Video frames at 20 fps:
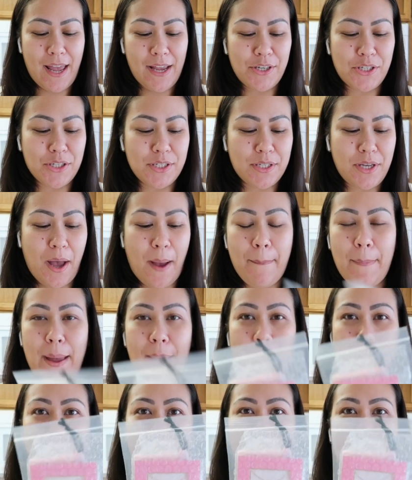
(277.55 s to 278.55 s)
I just got
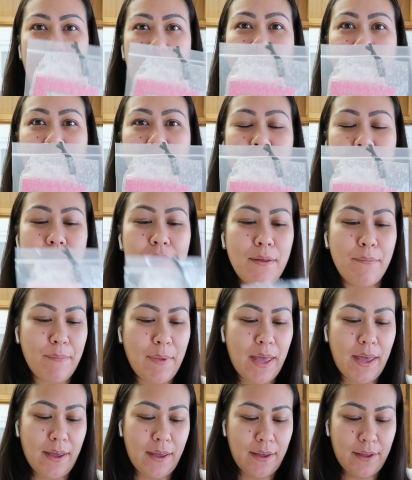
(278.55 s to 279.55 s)
my package in the
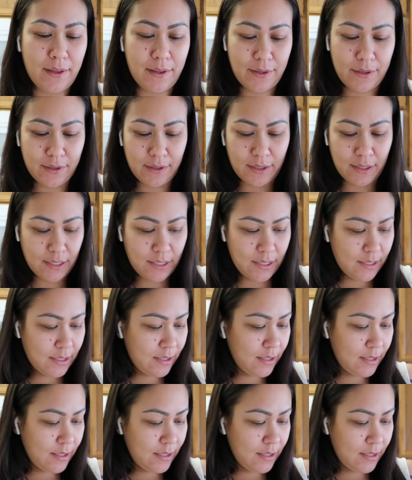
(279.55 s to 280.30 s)
mail.